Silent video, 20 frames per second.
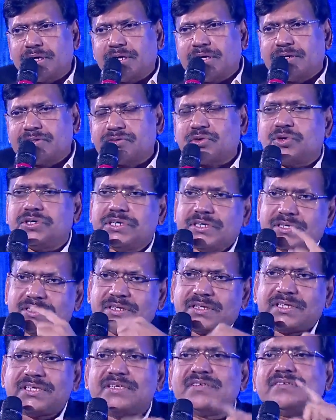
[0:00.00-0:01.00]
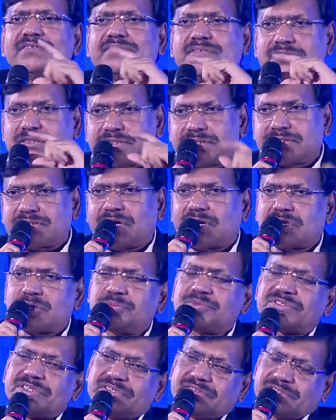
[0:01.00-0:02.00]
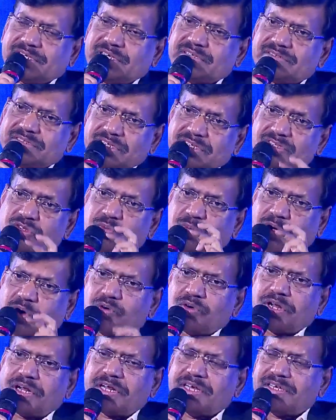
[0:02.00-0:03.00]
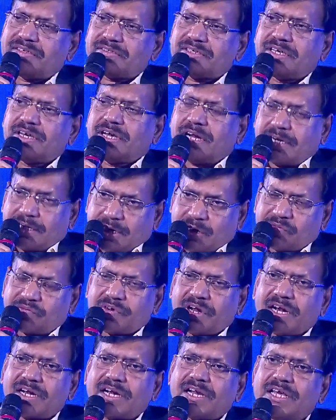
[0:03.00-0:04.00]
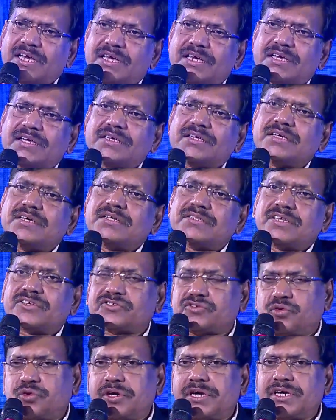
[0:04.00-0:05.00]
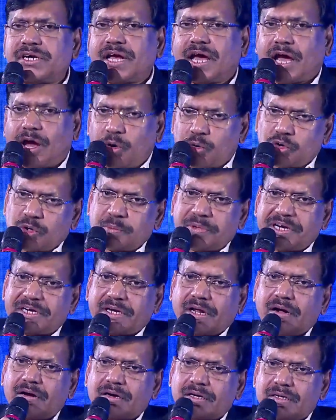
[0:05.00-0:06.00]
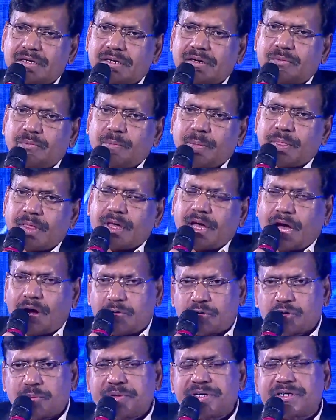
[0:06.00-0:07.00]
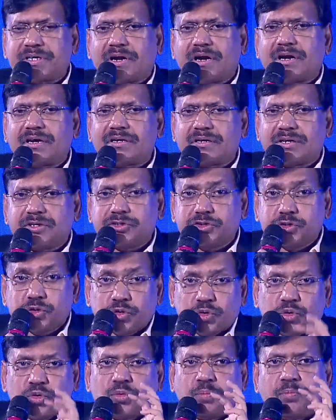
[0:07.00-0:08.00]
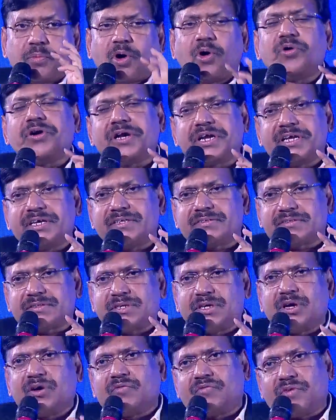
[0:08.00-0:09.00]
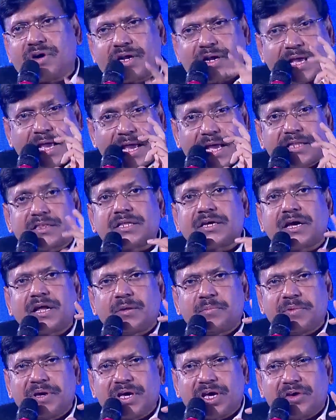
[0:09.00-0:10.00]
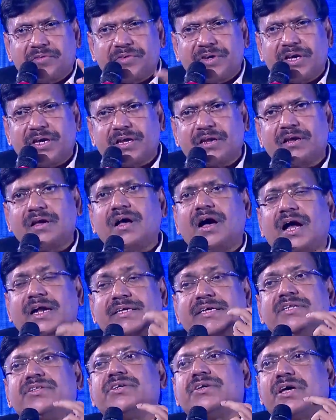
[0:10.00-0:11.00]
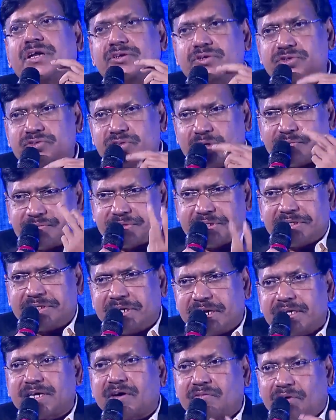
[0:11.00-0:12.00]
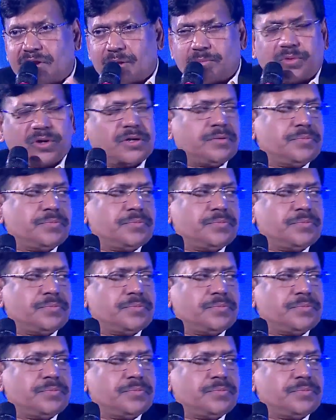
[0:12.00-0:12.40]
So in these circumstances, these boundaries, definitely the student have to be taught new boundaries for ethical behavior or ethical use of the data available.